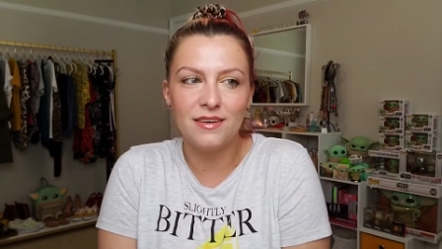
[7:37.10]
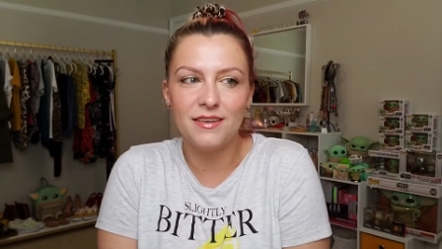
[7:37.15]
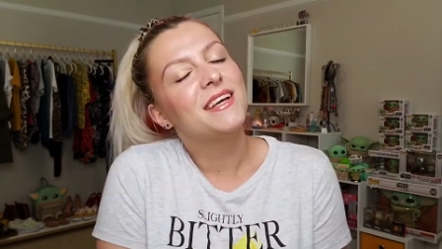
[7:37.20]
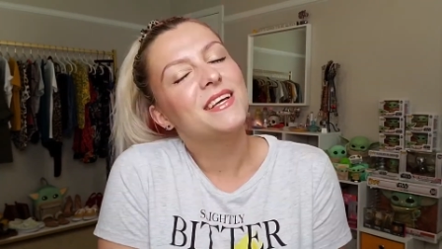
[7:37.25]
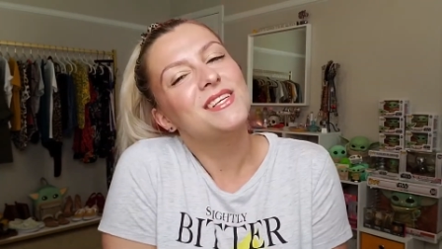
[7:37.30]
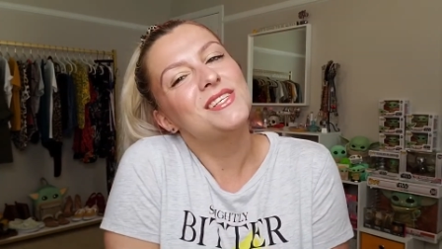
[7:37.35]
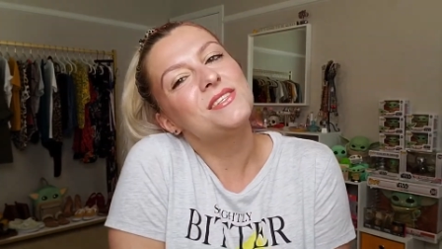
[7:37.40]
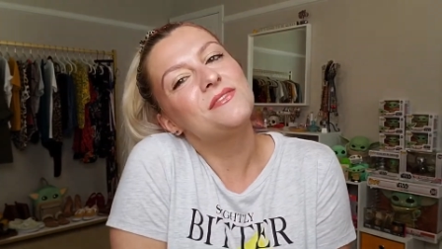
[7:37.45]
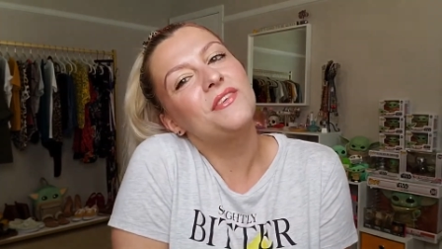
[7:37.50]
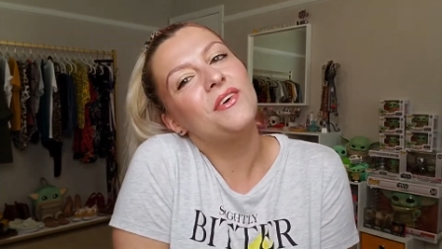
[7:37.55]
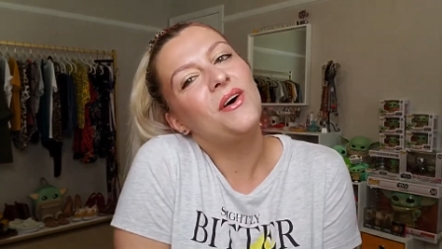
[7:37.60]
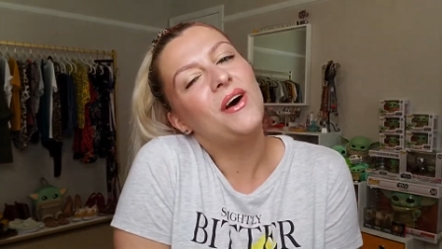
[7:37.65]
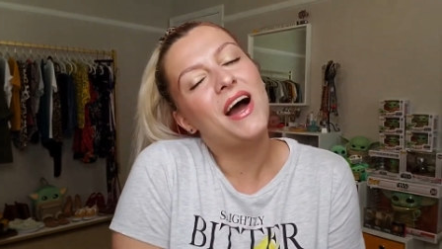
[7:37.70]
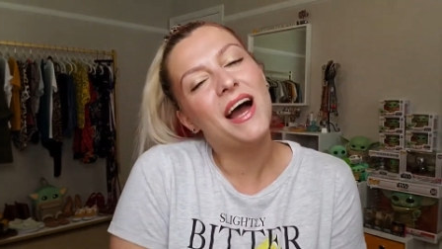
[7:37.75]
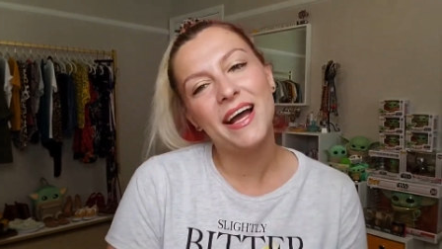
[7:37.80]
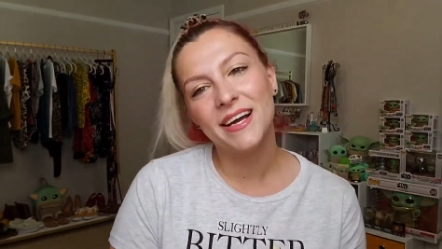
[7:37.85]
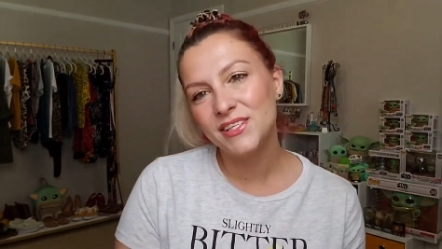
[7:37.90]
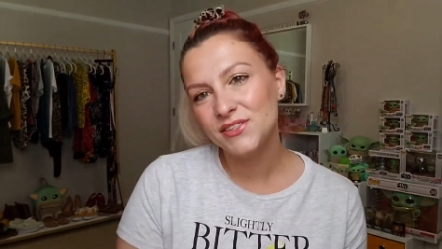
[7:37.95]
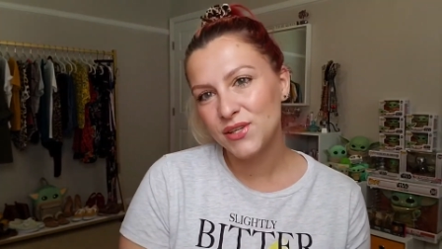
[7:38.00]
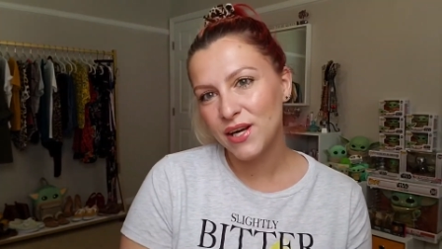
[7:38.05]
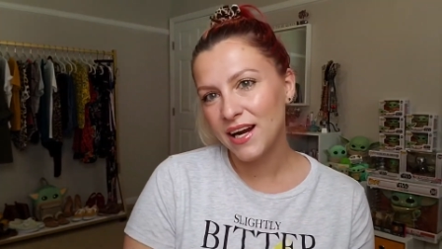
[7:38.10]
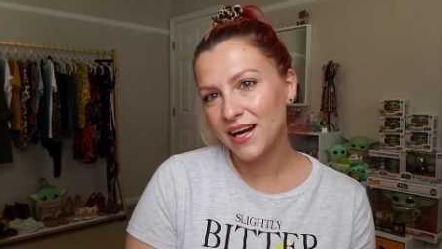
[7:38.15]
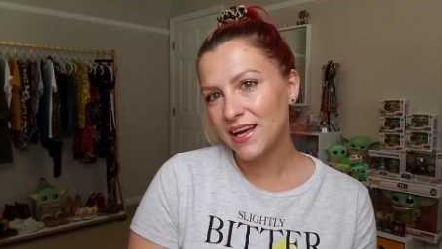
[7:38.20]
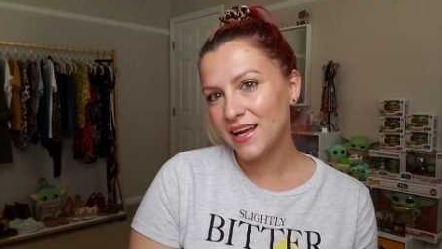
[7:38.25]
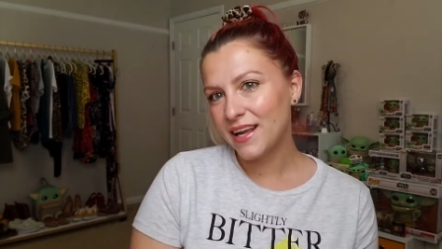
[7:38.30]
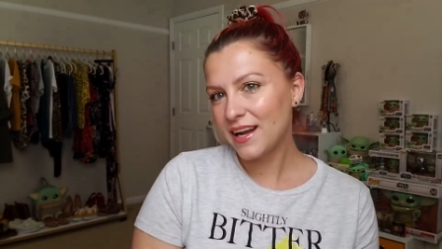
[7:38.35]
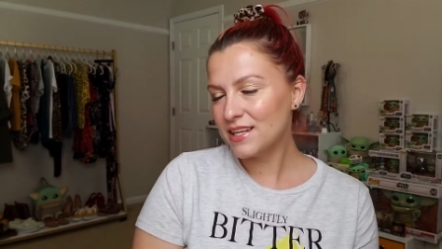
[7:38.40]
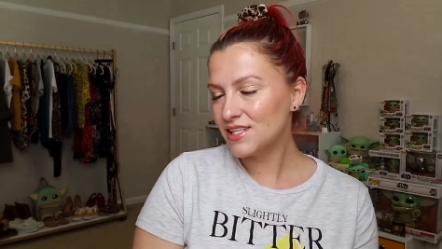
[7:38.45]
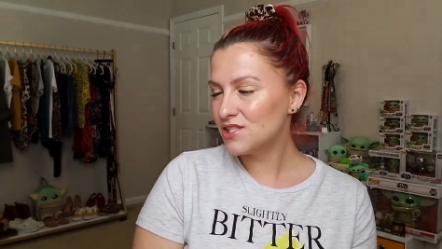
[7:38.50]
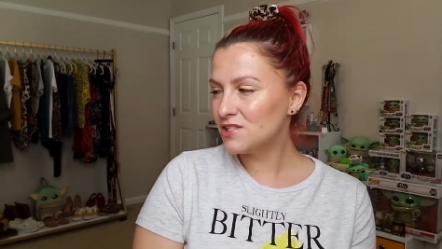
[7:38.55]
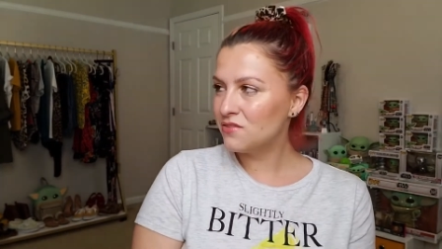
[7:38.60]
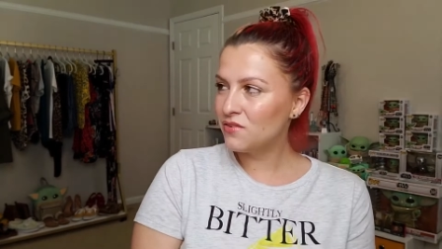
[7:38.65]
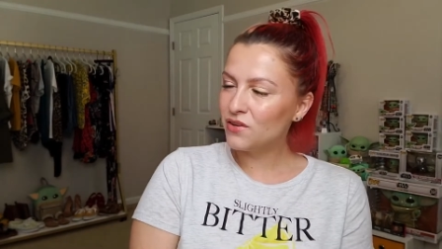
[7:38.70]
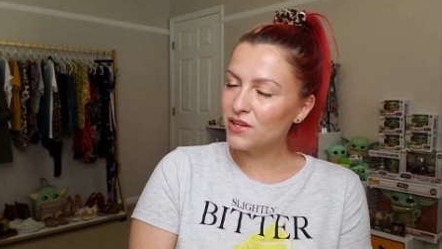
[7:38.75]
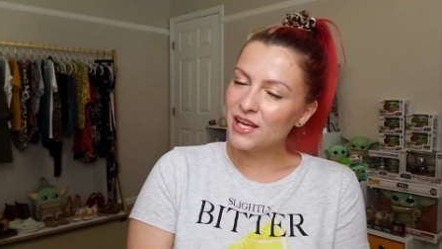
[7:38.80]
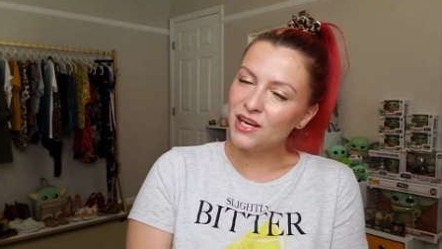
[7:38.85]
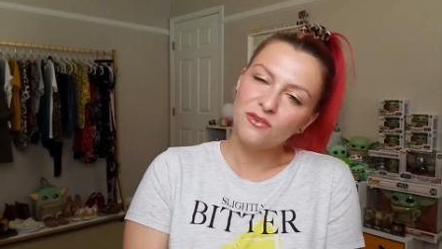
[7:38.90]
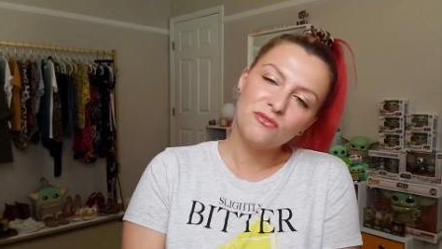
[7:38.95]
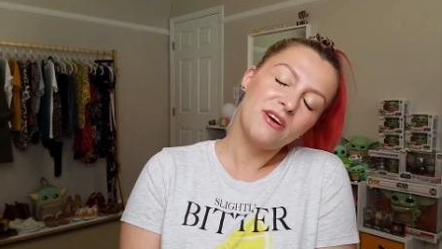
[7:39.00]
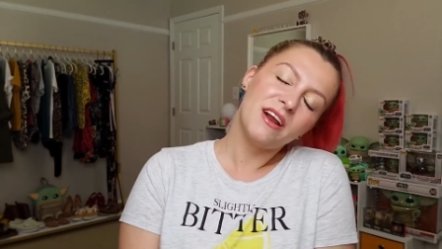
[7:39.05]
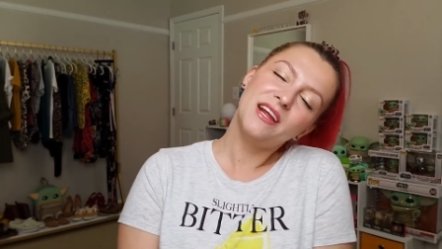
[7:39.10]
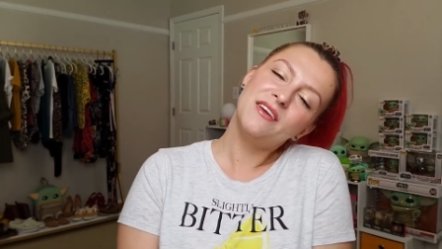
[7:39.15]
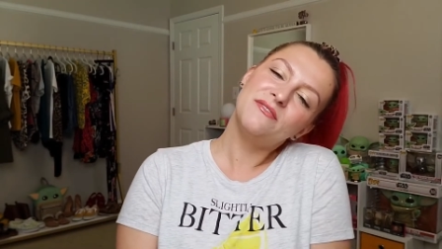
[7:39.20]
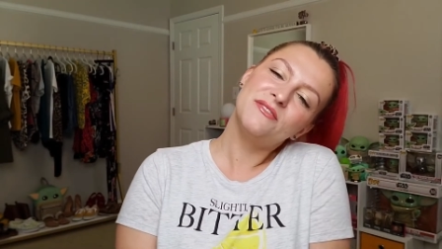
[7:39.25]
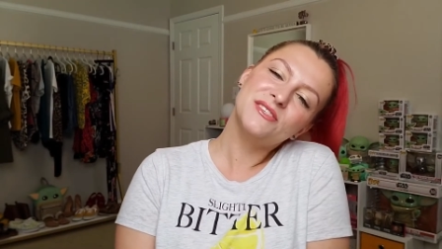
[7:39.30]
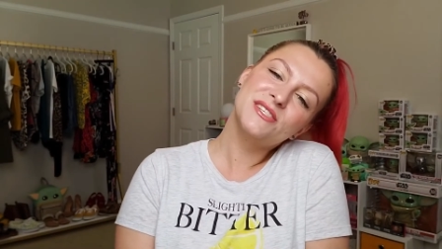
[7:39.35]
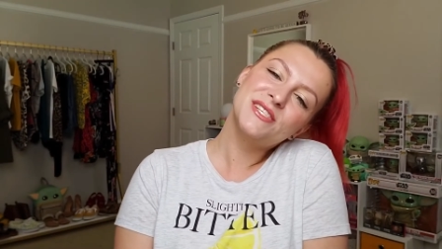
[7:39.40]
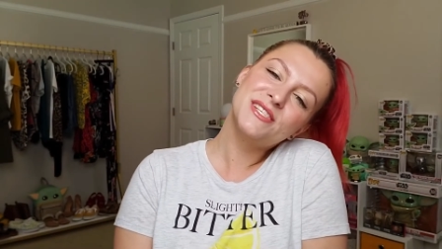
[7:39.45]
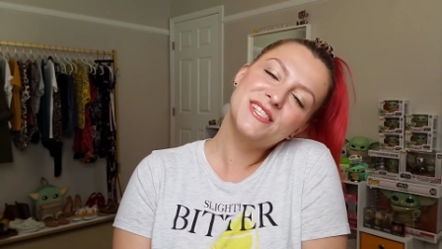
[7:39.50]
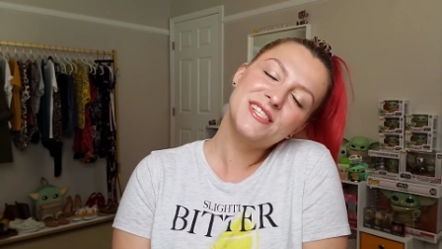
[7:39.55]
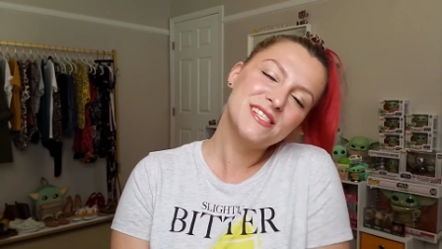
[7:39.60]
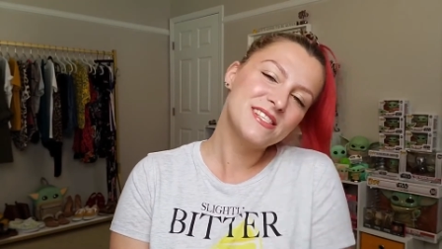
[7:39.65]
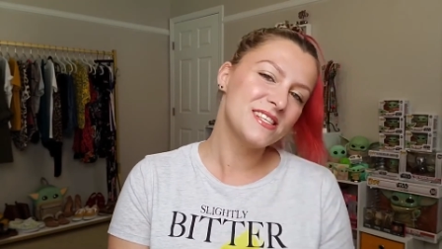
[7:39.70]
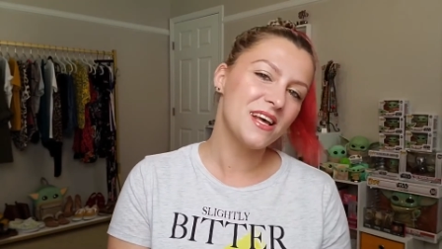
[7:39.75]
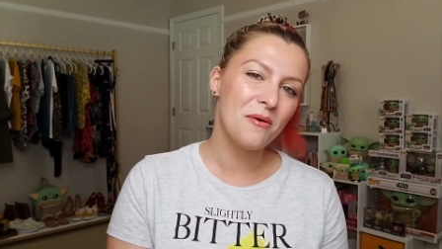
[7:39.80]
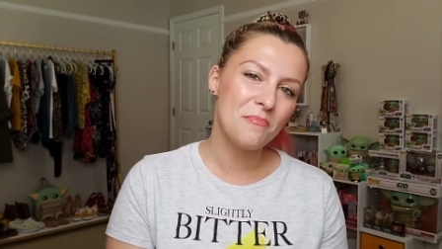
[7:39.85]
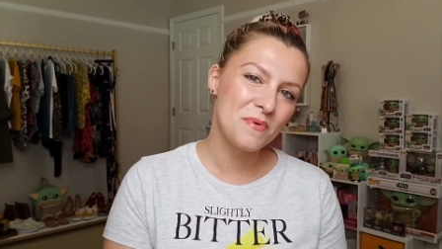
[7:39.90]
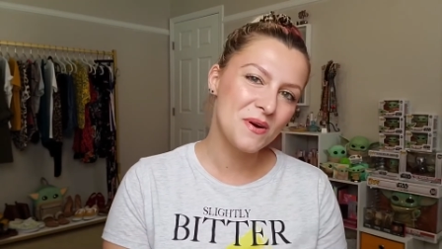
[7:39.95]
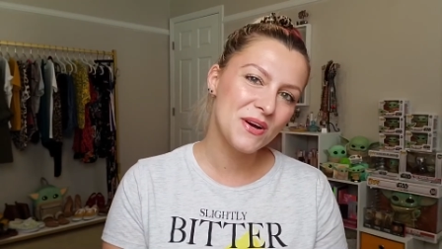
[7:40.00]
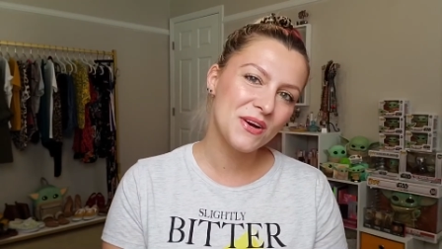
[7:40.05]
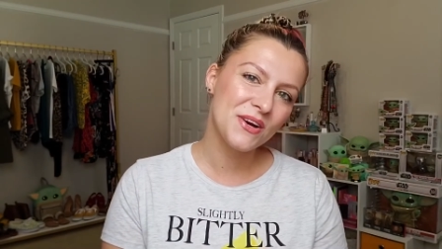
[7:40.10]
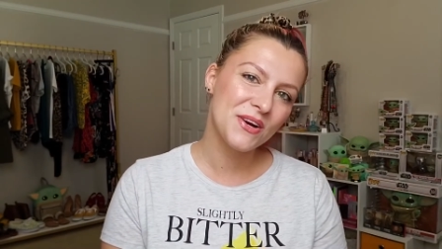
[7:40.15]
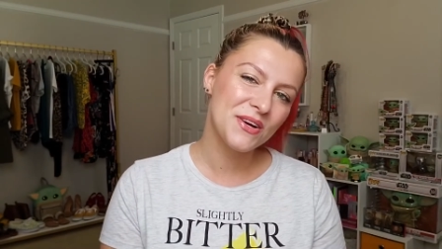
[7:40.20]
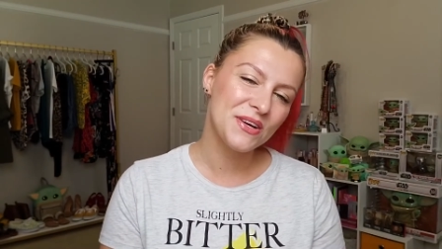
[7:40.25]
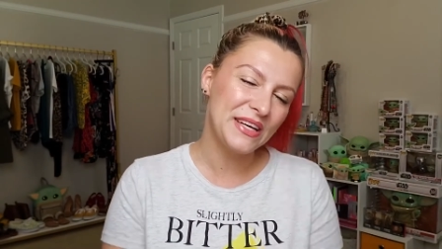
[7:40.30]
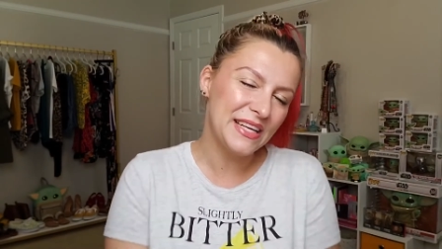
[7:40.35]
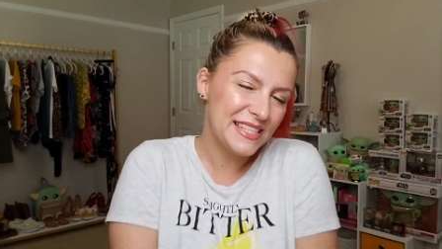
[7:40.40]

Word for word: you just feel hydrated. I just feel like ready for summer.